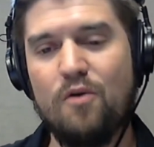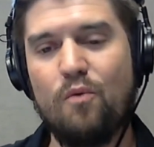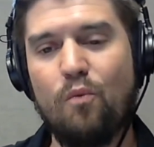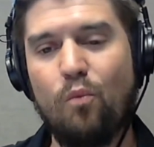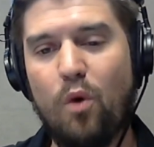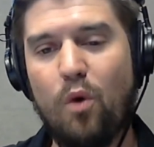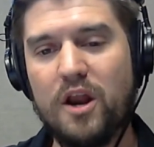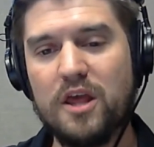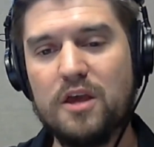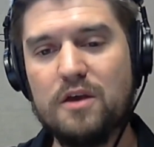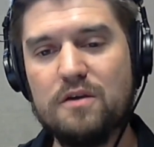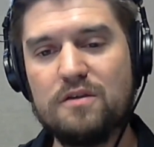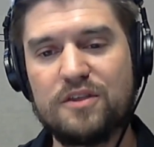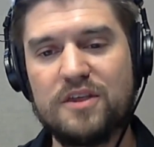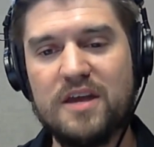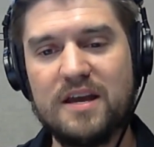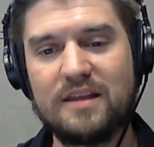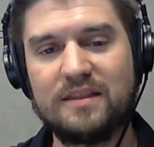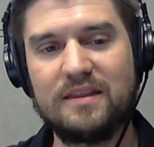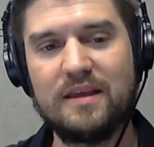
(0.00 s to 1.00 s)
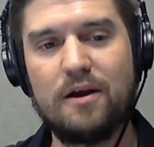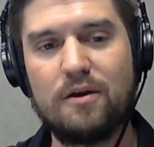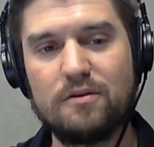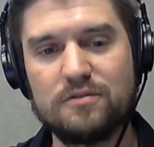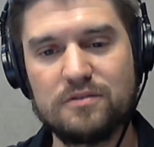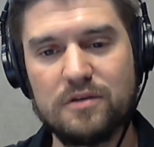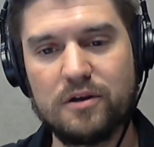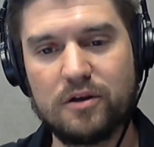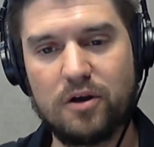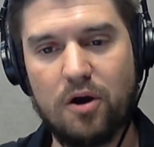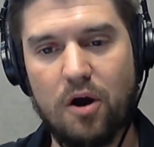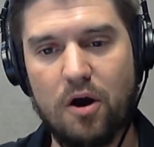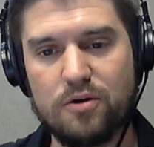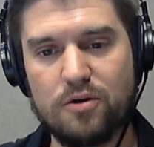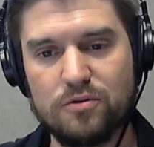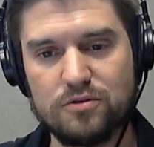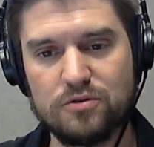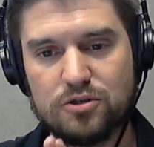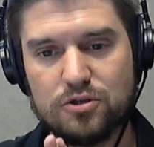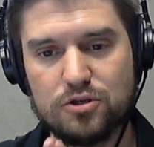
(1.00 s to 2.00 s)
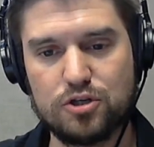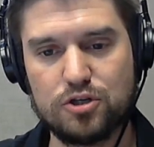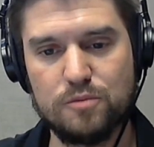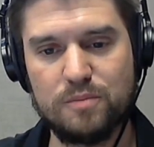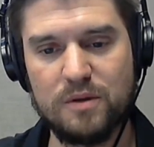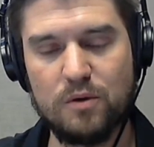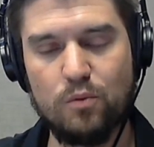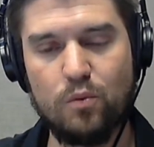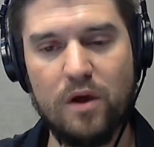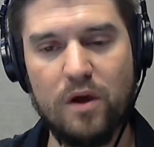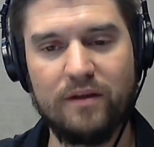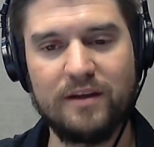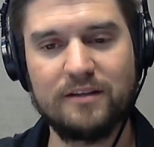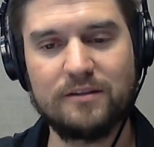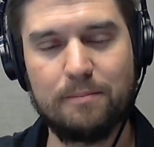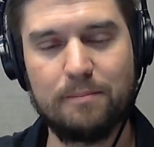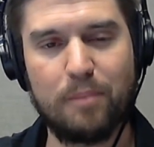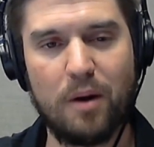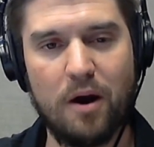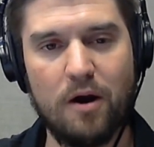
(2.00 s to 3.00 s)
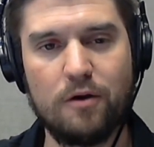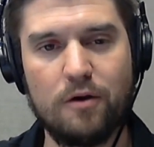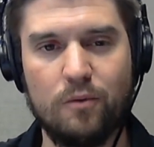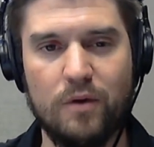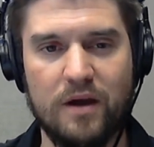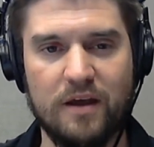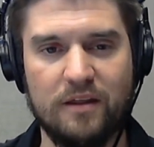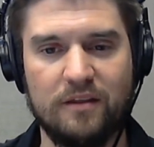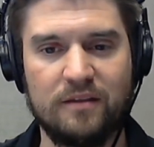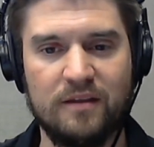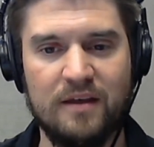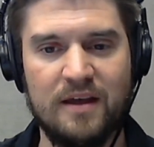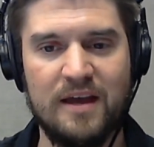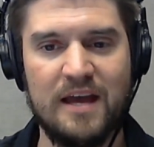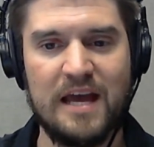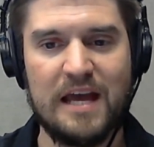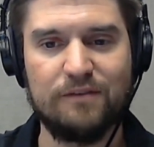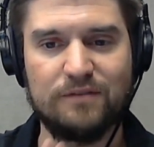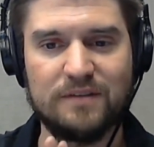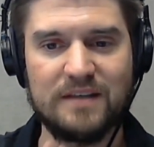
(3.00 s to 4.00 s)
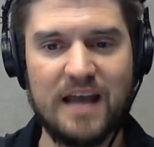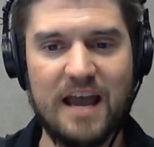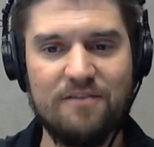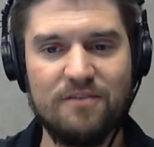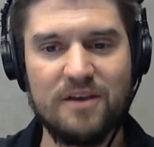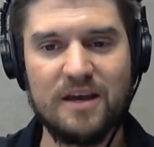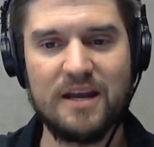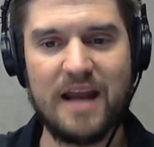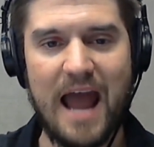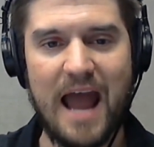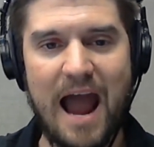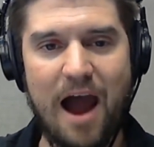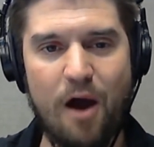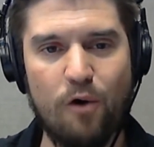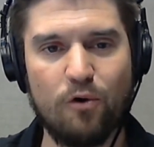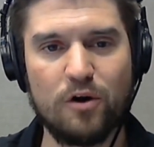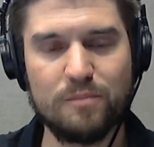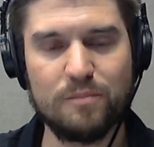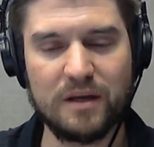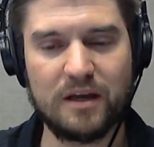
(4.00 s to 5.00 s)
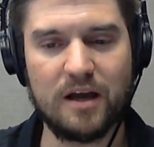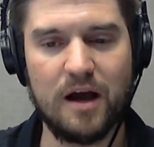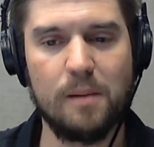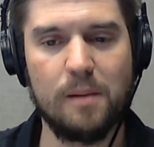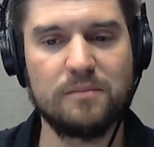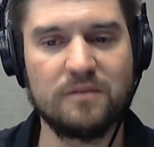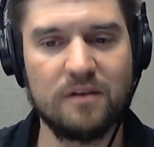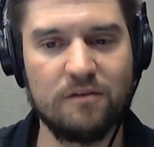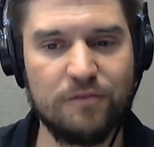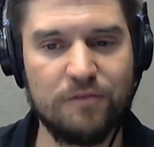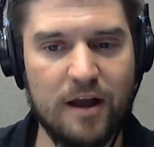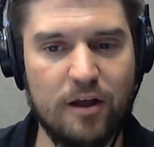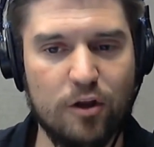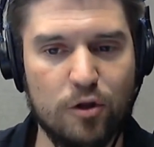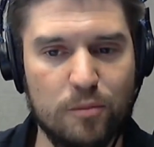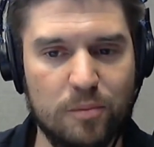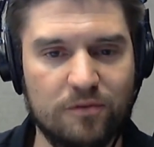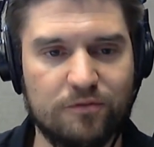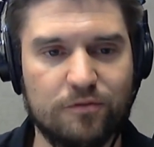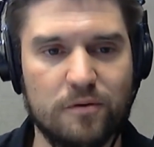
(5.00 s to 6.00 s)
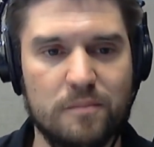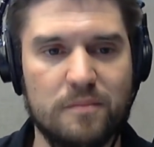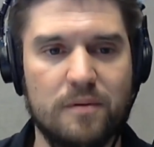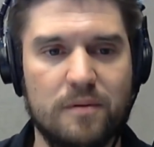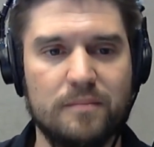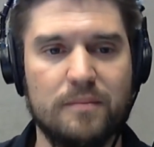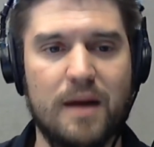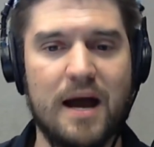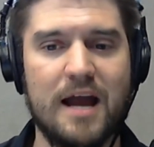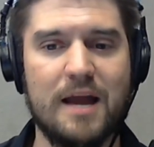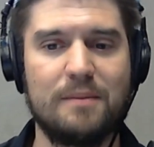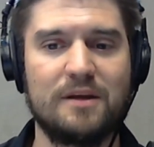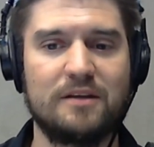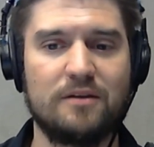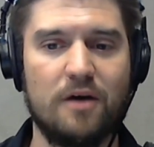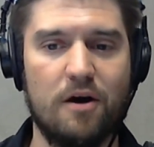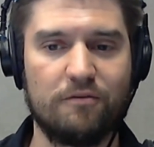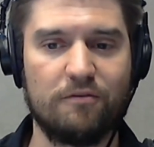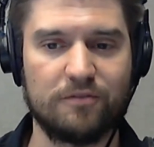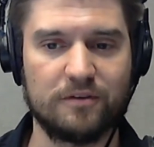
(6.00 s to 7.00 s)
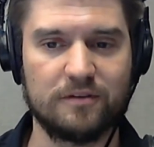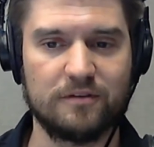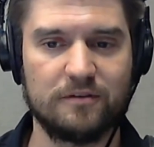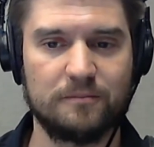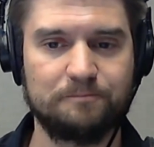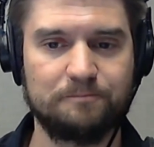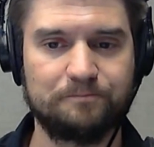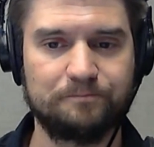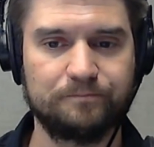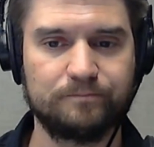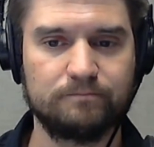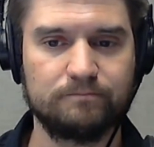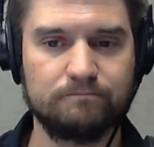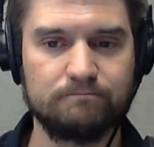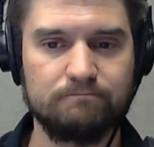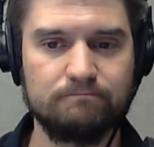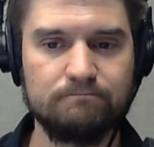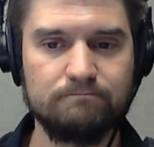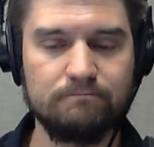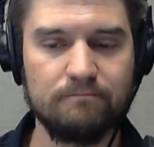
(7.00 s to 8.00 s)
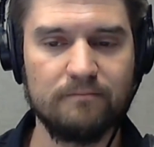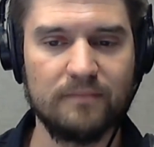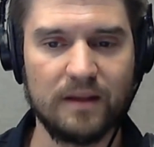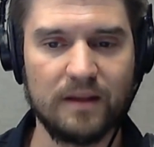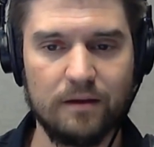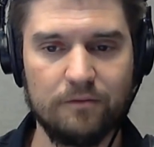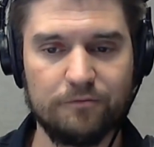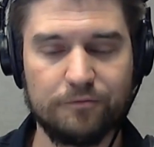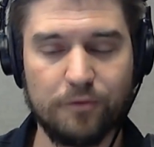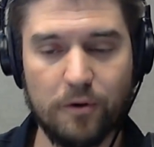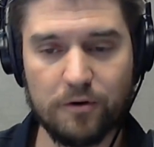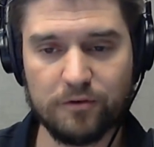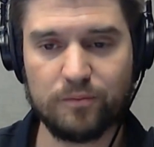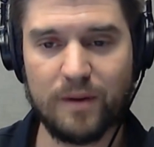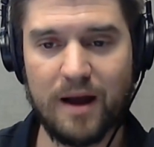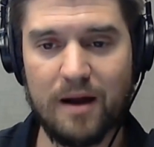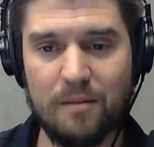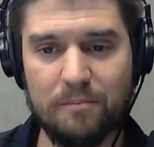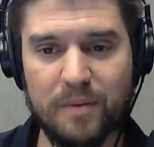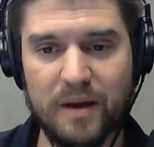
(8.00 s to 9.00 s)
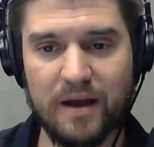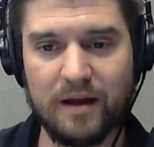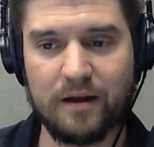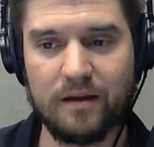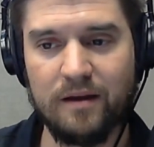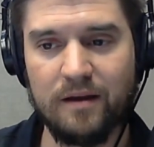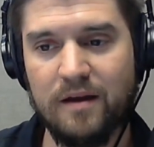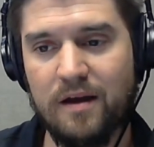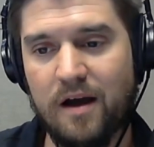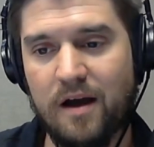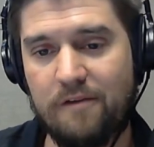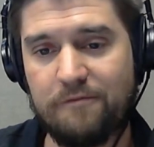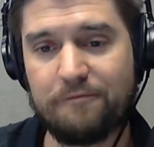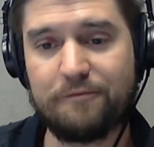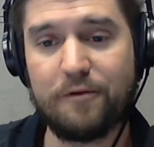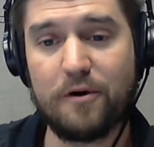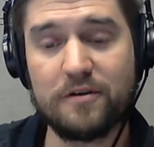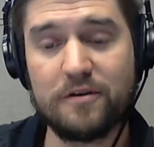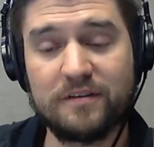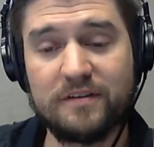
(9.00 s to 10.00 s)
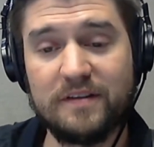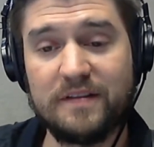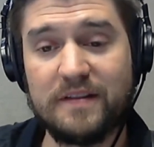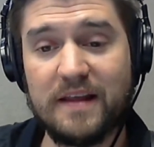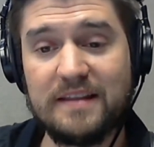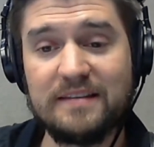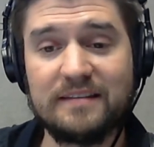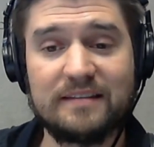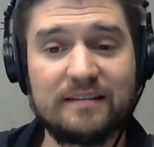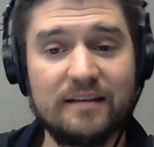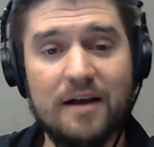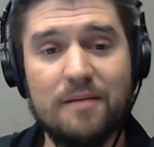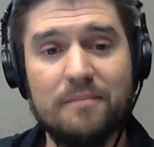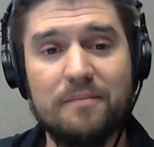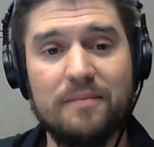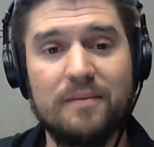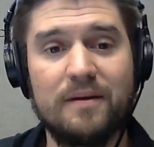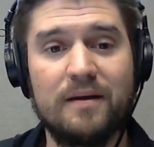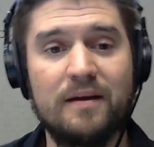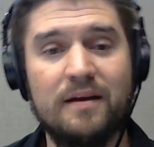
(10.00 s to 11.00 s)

What do you think the Arizona Cardinals should be willing to part with if Xavien Howard becomes available from the Miami Dolphins? First round pick, a first and then some.